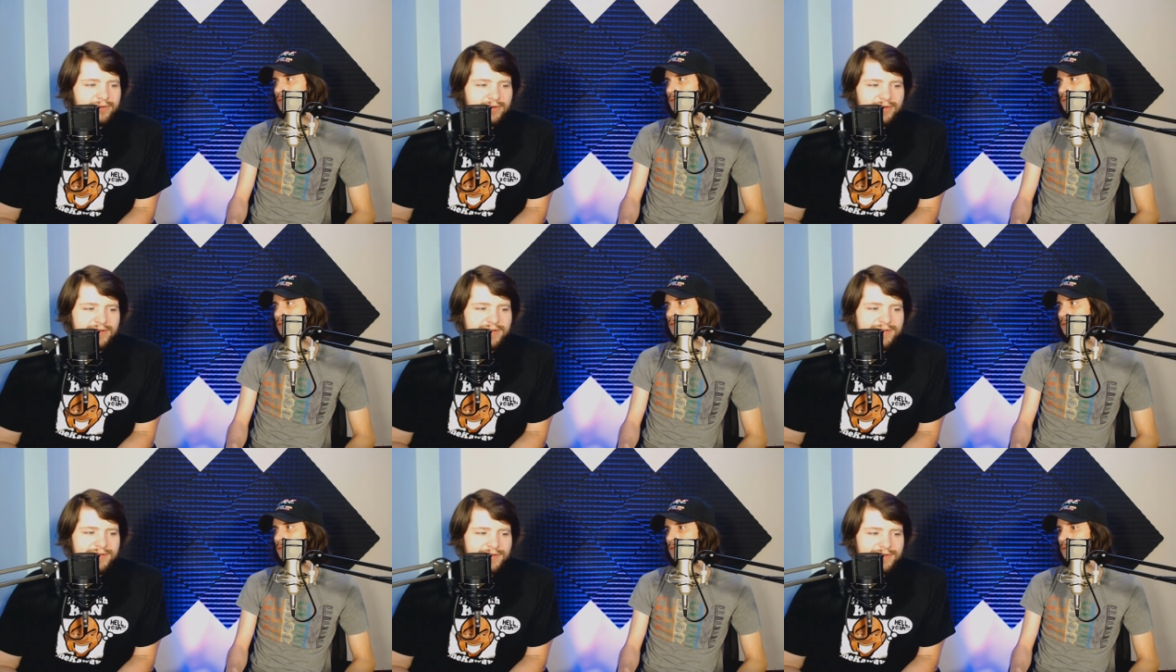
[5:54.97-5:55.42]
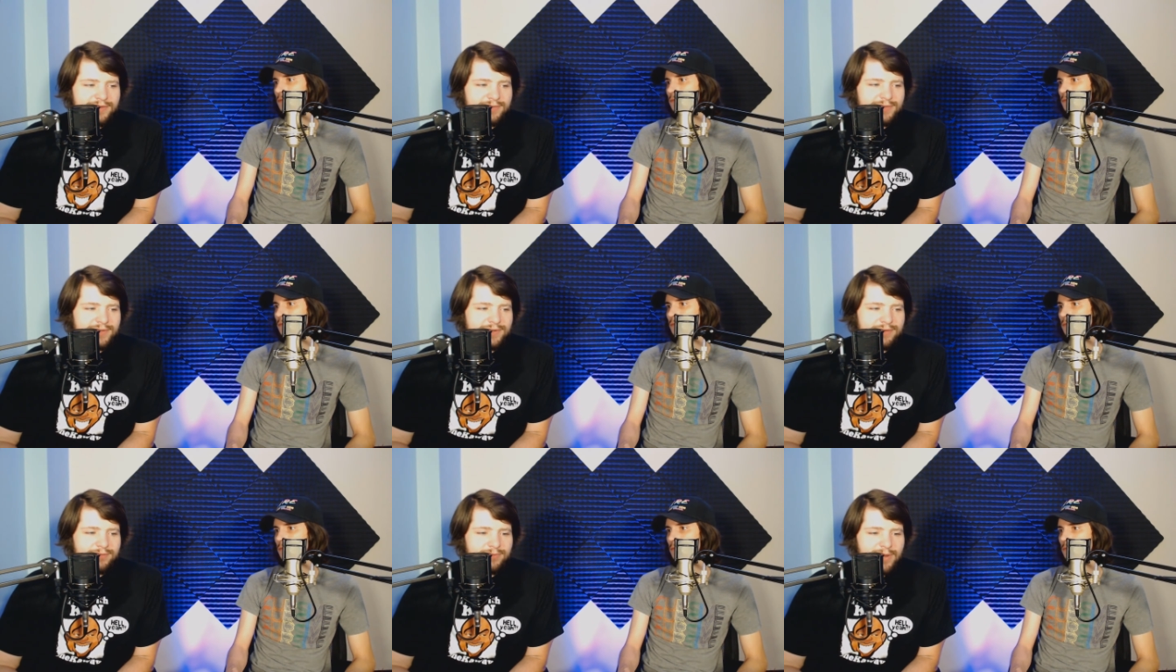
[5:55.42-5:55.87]

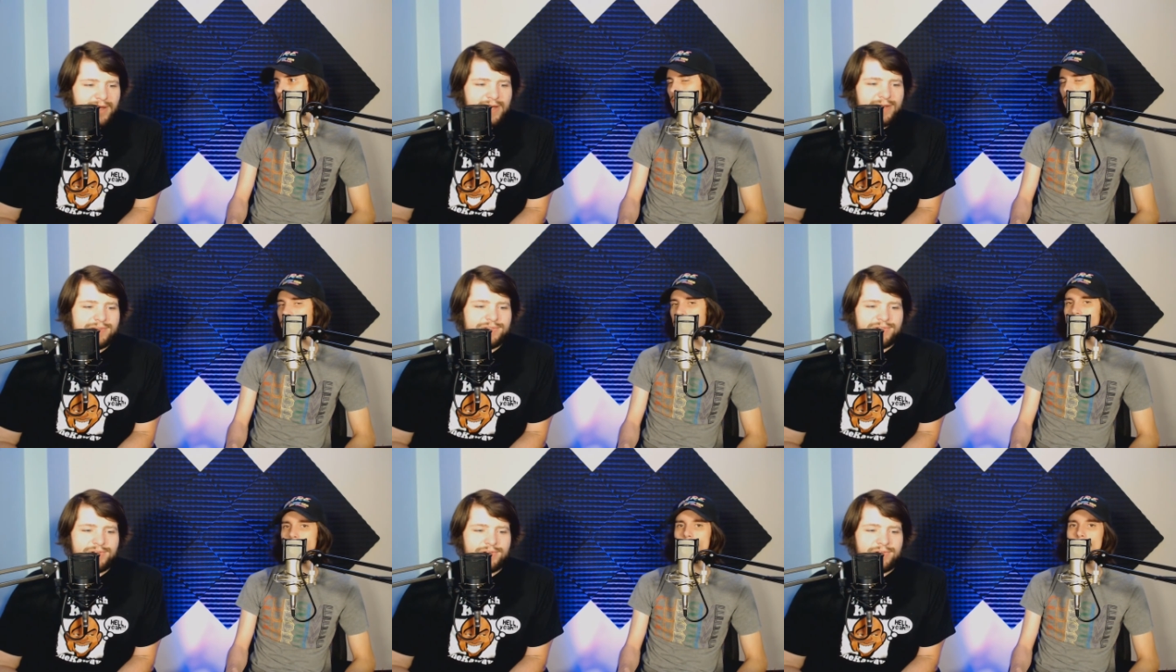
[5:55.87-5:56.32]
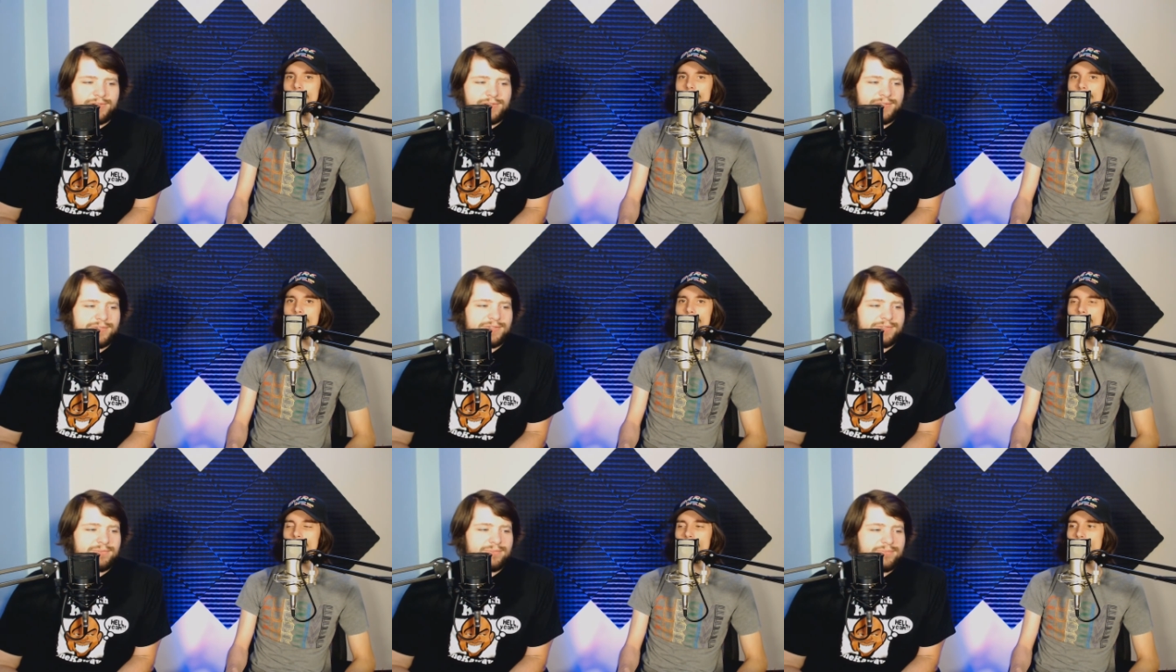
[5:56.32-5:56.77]
criticisms of bad
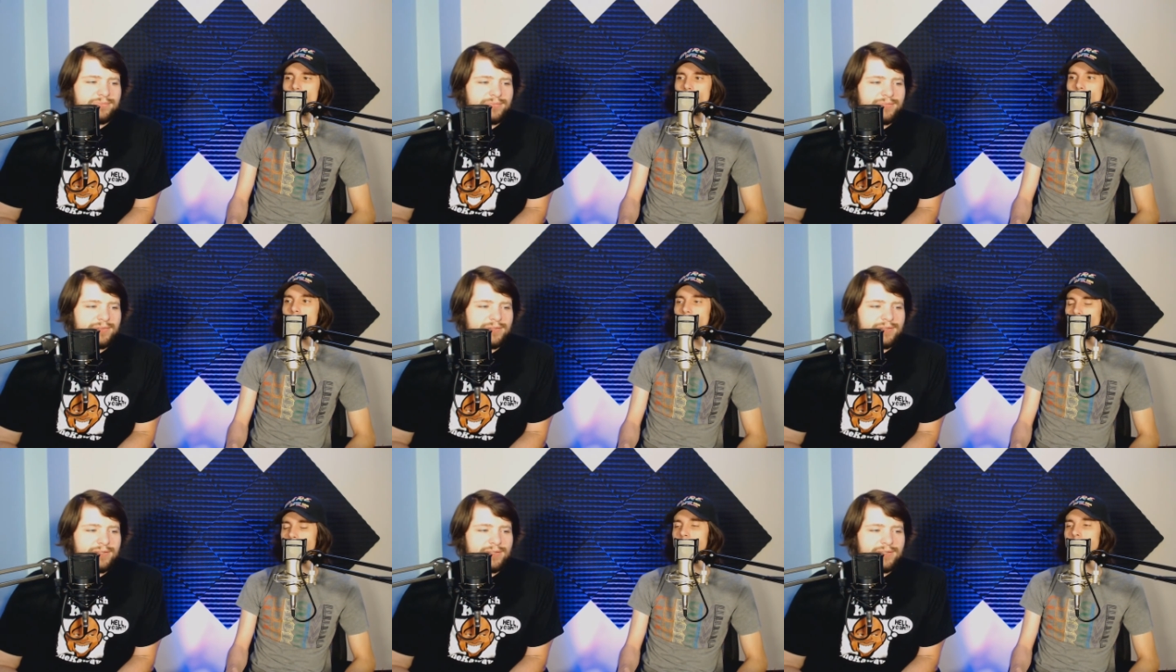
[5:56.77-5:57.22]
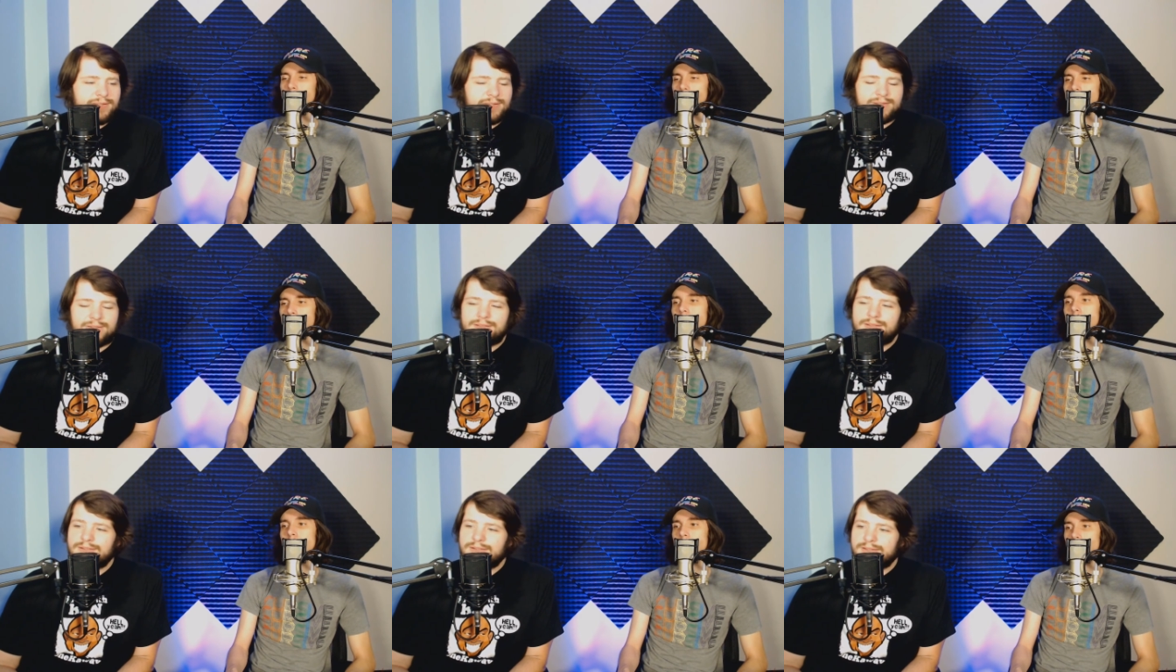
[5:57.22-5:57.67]
journalism,
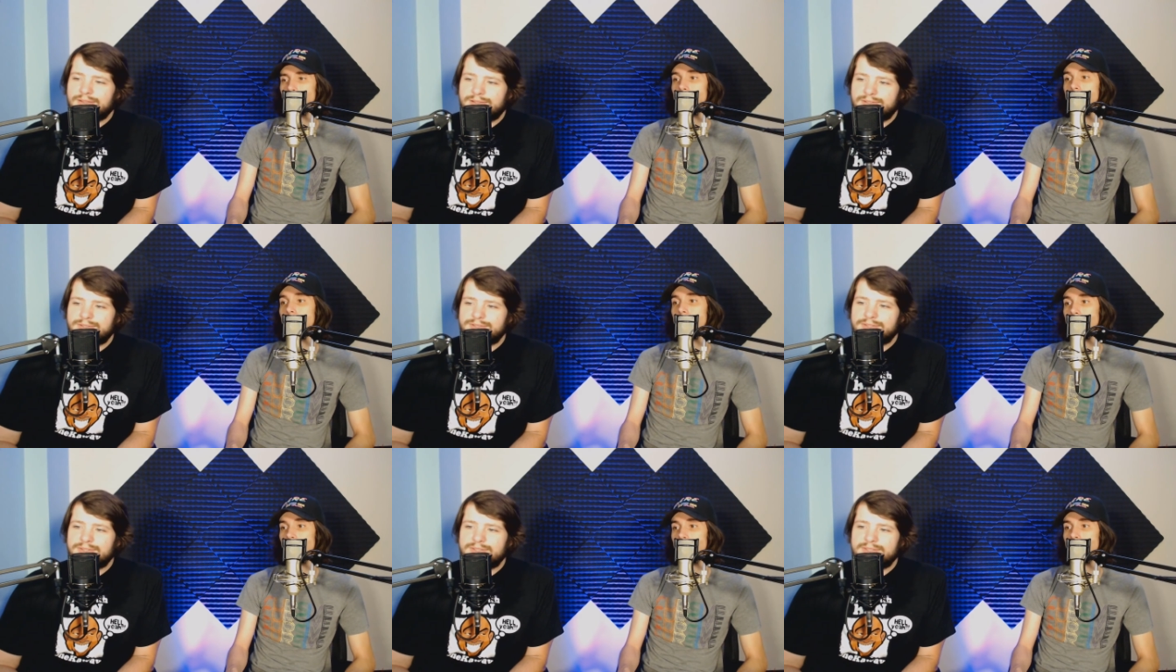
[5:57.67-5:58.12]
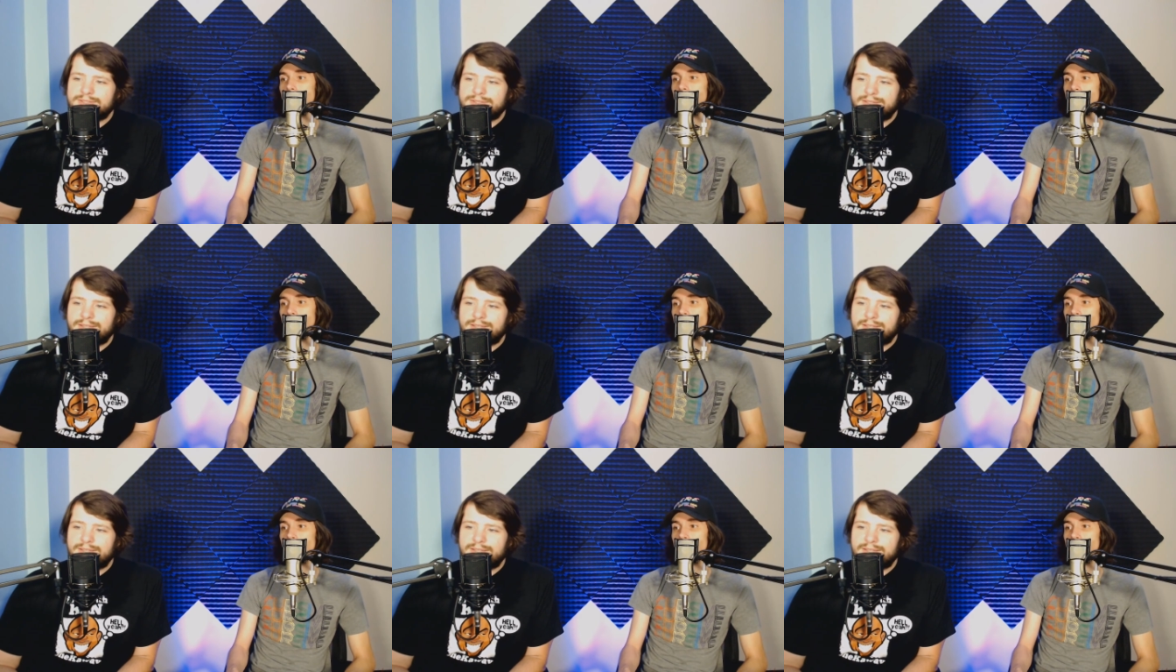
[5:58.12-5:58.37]
because they're